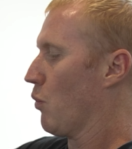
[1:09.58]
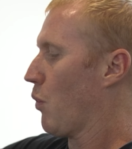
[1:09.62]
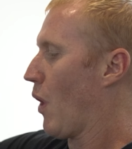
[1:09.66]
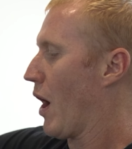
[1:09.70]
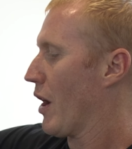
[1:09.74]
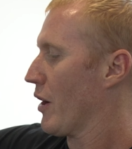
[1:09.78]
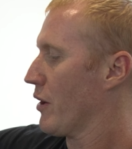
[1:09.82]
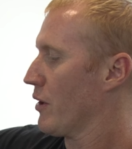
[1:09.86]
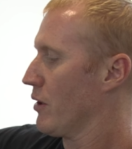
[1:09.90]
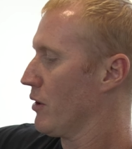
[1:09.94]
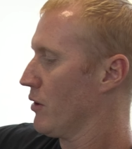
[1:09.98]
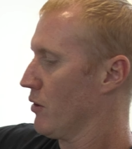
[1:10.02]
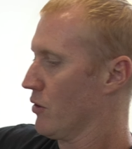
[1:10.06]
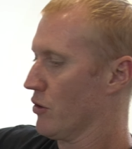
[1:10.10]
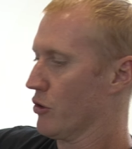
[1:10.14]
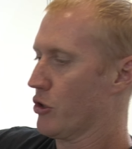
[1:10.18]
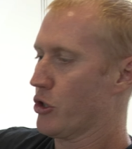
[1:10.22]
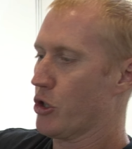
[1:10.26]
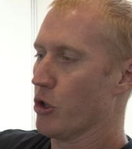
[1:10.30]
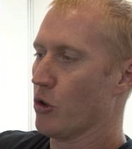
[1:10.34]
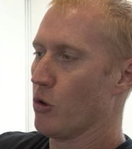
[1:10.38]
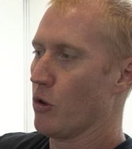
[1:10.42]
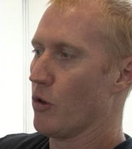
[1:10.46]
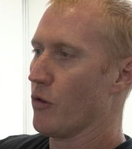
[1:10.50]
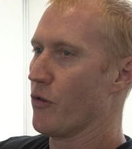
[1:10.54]
one,
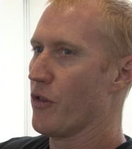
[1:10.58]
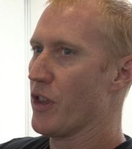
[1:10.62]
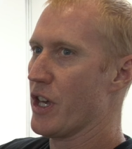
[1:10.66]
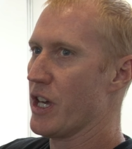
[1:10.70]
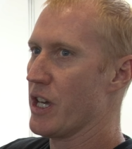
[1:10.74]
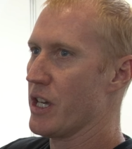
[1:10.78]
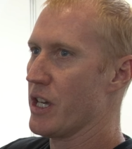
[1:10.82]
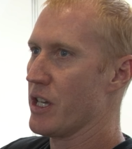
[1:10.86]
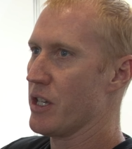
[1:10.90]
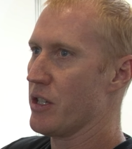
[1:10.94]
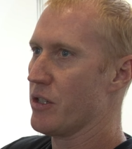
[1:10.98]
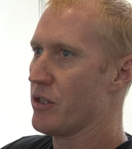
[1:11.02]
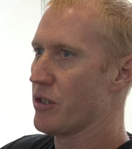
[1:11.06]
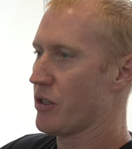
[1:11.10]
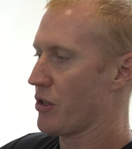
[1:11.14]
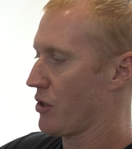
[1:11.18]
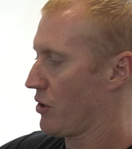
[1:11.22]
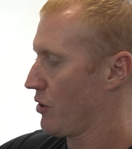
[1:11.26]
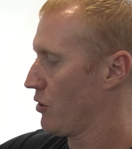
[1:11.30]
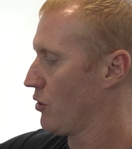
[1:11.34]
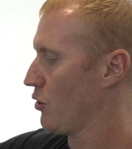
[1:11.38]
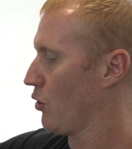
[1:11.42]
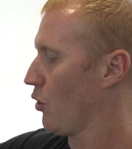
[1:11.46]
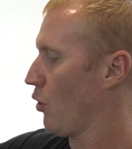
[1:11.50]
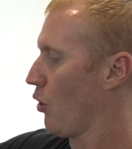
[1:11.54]
two of these
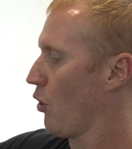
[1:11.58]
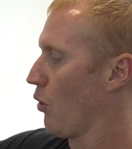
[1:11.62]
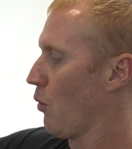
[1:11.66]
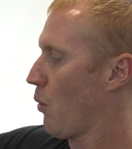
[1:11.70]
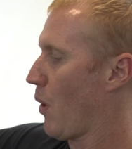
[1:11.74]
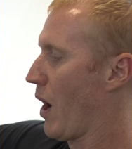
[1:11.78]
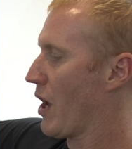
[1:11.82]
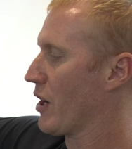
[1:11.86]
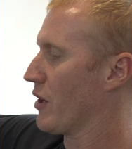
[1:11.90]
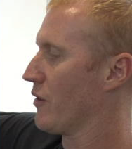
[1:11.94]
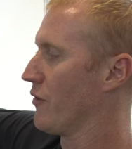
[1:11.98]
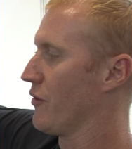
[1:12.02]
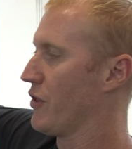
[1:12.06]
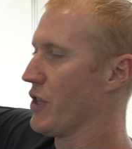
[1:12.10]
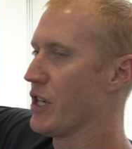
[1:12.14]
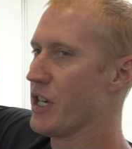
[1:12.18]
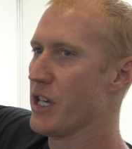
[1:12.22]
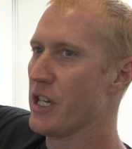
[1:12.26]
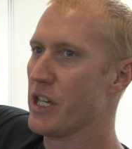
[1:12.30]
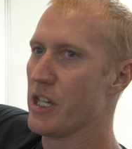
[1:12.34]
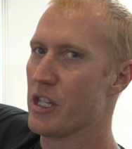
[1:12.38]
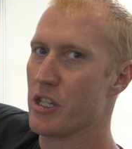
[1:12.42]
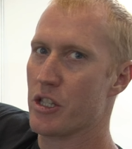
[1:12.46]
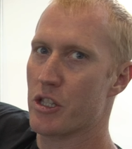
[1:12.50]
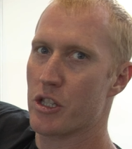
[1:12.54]
or one of
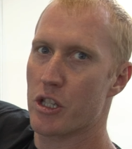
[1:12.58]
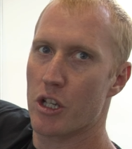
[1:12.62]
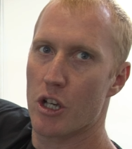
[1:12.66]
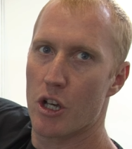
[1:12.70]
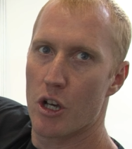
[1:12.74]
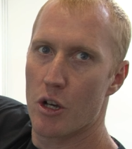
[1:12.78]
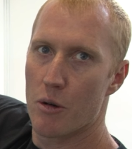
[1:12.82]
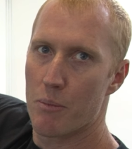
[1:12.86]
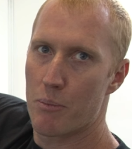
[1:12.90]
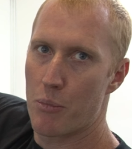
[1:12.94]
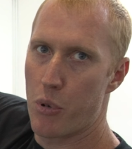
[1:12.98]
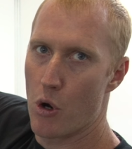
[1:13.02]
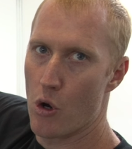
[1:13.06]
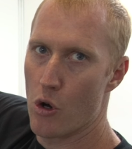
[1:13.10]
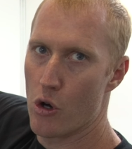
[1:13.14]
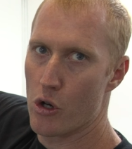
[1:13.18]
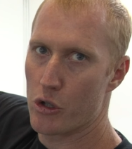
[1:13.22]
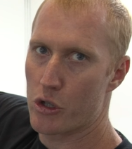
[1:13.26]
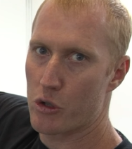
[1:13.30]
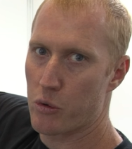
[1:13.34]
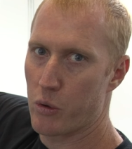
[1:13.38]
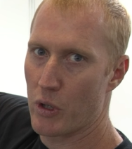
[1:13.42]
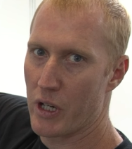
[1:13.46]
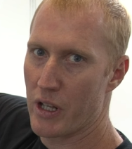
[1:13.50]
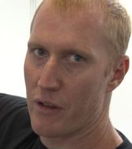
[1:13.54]
these per
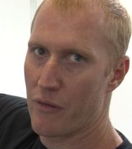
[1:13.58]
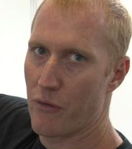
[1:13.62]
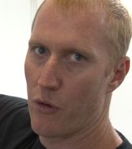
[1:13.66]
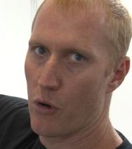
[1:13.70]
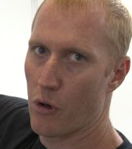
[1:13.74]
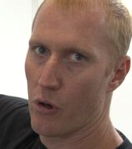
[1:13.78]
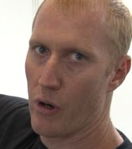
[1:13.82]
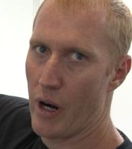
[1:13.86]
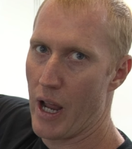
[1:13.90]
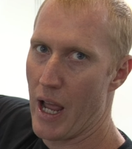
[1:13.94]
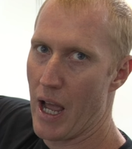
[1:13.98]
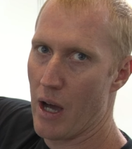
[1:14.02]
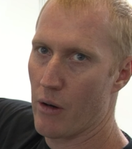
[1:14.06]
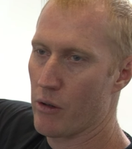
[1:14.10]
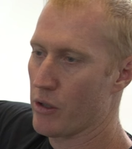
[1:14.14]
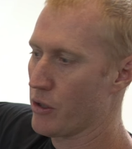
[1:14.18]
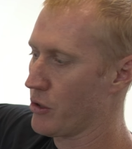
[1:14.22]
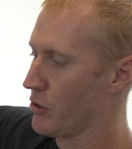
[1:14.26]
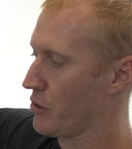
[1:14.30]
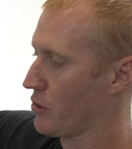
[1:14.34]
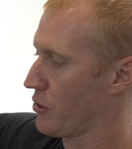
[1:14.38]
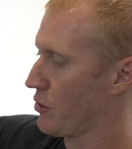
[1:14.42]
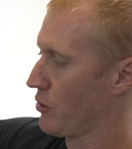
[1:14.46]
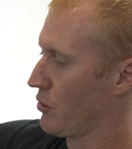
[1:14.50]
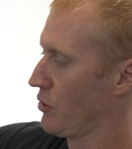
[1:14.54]
24
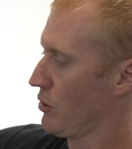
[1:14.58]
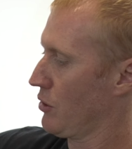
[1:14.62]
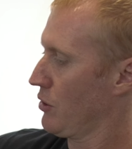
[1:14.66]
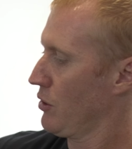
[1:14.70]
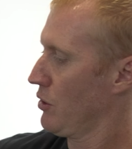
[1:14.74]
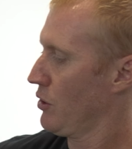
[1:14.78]
hours